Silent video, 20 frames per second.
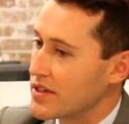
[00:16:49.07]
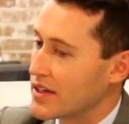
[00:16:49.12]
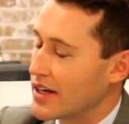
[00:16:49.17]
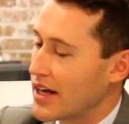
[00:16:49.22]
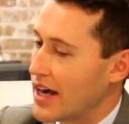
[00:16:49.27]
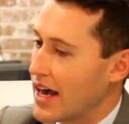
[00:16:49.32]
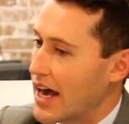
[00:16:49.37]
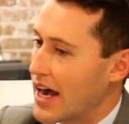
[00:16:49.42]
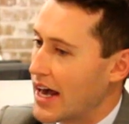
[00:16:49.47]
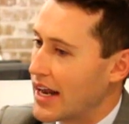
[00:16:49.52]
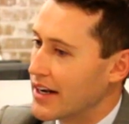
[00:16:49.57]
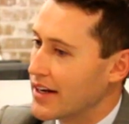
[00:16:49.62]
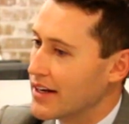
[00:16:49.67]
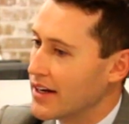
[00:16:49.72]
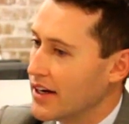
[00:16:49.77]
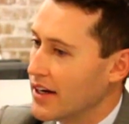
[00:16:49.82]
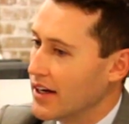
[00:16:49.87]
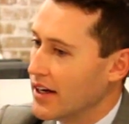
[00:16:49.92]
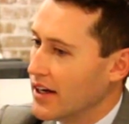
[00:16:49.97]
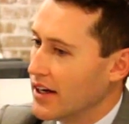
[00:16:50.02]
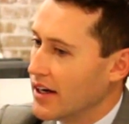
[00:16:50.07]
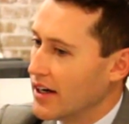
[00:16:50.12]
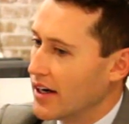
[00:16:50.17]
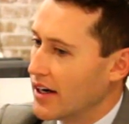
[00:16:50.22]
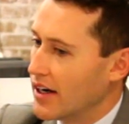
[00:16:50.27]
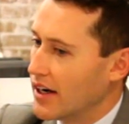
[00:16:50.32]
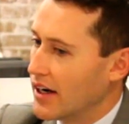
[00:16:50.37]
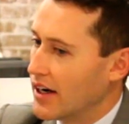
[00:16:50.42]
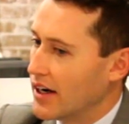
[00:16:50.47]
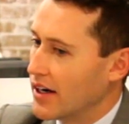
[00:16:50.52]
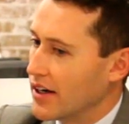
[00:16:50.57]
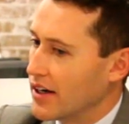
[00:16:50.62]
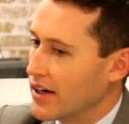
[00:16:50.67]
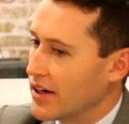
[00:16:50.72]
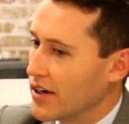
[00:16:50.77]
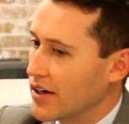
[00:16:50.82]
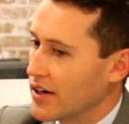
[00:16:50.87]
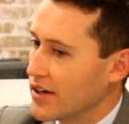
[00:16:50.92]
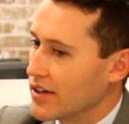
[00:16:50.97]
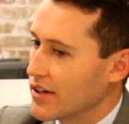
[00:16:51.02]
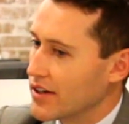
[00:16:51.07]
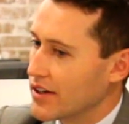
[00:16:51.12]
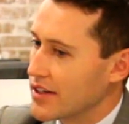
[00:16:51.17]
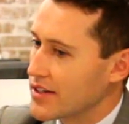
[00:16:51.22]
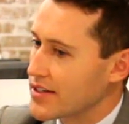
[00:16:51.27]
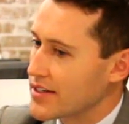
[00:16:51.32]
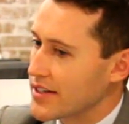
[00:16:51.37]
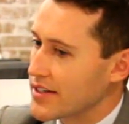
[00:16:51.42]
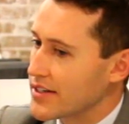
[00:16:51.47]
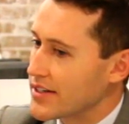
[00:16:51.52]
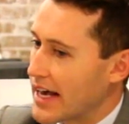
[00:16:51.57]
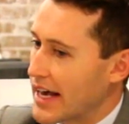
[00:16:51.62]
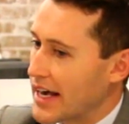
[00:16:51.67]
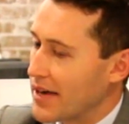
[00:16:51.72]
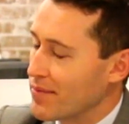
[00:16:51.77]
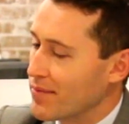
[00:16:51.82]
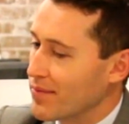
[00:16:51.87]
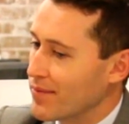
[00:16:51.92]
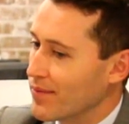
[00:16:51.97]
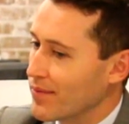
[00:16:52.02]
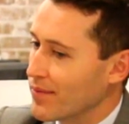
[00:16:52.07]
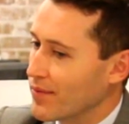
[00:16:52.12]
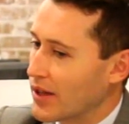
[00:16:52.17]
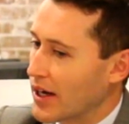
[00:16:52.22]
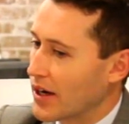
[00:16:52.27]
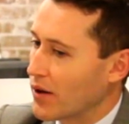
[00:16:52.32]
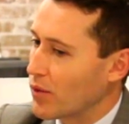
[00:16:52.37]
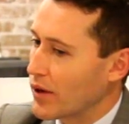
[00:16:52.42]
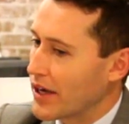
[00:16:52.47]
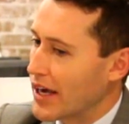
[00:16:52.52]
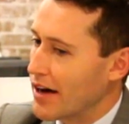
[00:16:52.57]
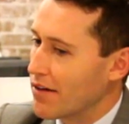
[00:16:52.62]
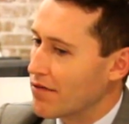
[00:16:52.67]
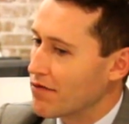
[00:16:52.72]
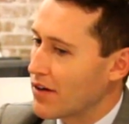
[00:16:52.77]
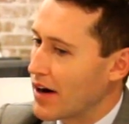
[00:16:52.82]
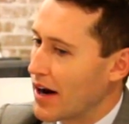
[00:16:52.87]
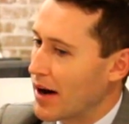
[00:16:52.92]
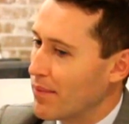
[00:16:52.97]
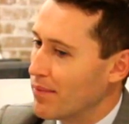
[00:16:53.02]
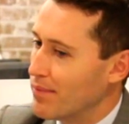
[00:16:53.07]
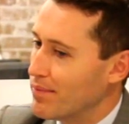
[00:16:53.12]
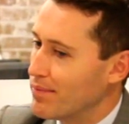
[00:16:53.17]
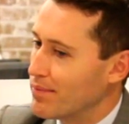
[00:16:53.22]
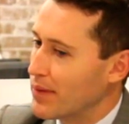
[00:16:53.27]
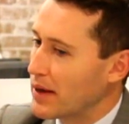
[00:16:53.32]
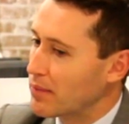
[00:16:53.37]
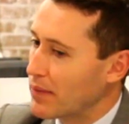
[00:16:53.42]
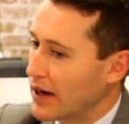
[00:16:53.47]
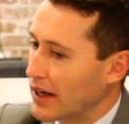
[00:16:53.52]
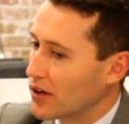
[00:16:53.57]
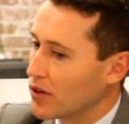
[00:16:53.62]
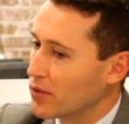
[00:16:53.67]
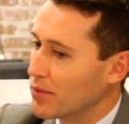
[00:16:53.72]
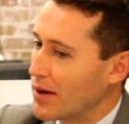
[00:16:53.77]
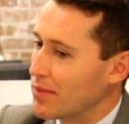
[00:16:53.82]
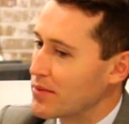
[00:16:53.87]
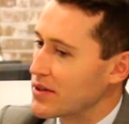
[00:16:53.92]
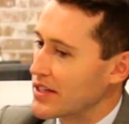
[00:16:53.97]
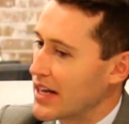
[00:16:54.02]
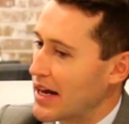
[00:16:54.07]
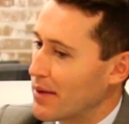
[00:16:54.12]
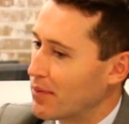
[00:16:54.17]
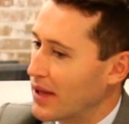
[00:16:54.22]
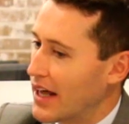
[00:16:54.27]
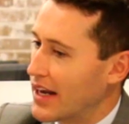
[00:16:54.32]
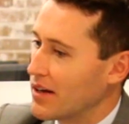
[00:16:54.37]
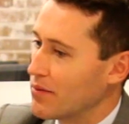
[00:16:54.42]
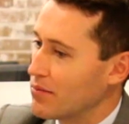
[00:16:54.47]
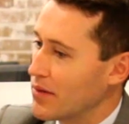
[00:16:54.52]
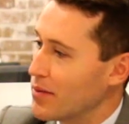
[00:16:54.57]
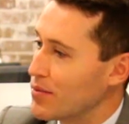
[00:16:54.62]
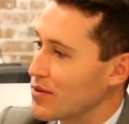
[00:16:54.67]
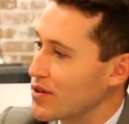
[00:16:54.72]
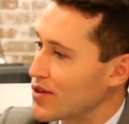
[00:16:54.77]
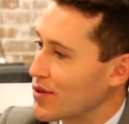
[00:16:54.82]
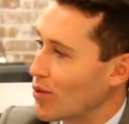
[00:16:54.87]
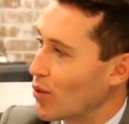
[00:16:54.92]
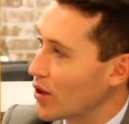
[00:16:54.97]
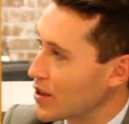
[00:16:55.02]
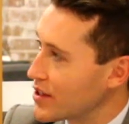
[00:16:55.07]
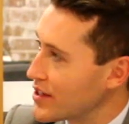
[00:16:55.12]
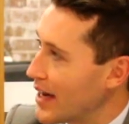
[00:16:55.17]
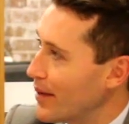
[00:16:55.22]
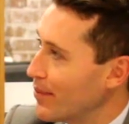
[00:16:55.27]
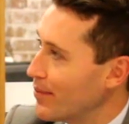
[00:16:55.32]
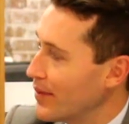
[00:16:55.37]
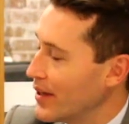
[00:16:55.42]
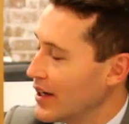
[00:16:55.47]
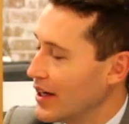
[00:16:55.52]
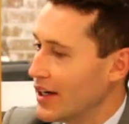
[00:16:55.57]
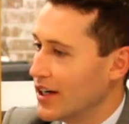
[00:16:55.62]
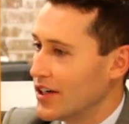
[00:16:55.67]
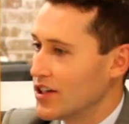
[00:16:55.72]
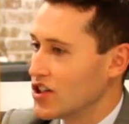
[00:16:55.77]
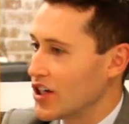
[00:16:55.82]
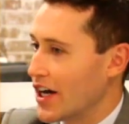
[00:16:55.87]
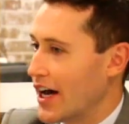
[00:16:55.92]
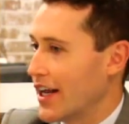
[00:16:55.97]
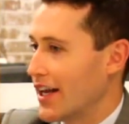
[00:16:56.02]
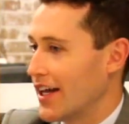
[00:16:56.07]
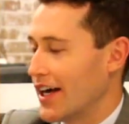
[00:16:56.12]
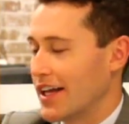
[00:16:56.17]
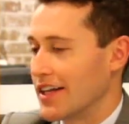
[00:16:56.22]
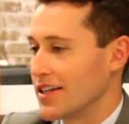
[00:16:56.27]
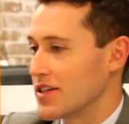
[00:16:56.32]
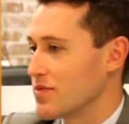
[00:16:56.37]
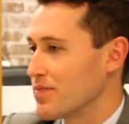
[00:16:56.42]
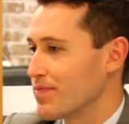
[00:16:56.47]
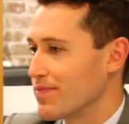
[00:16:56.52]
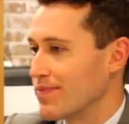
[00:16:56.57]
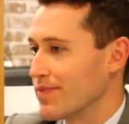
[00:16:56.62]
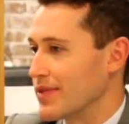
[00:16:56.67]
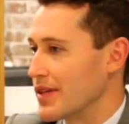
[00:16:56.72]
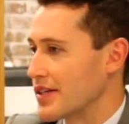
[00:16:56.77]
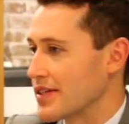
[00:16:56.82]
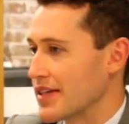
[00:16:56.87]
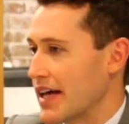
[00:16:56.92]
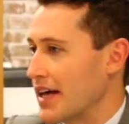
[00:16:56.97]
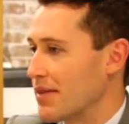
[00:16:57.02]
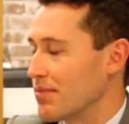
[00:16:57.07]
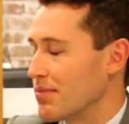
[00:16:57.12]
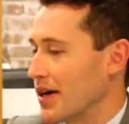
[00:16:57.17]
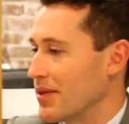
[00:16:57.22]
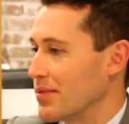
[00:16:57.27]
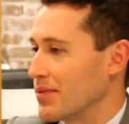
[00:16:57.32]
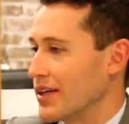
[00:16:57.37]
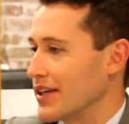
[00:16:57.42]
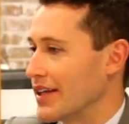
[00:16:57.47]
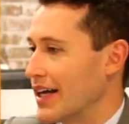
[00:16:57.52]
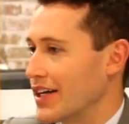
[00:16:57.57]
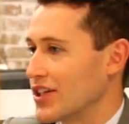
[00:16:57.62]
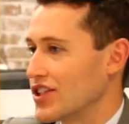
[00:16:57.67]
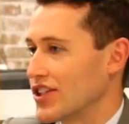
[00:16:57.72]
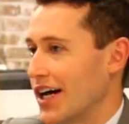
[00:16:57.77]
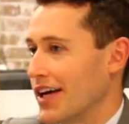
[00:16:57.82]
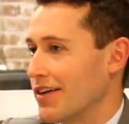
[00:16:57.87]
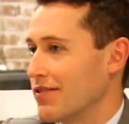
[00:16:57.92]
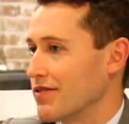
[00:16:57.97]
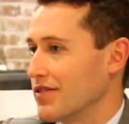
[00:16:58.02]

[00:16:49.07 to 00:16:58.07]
And that's the same like we have for our big bundle members and our platinum members, a WhatsApp chat, and it's the same people in that chat